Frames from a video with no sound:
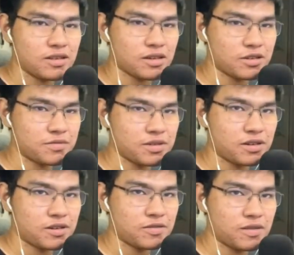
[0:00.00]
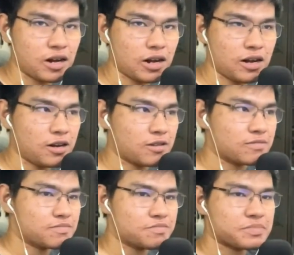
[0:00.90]
yeah, here we go.
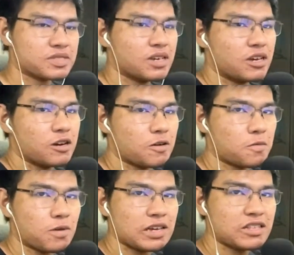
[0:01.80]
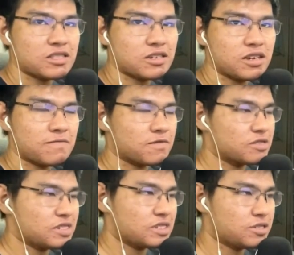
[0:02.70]
Cannot wait for
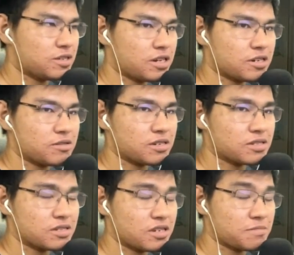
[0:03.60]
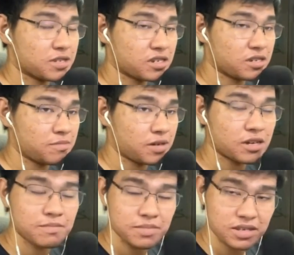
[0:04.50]
this to air at the same time.
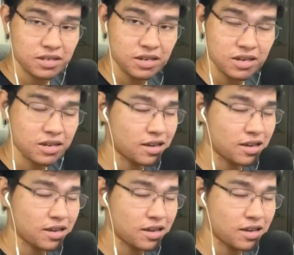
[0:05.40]
I'm busy.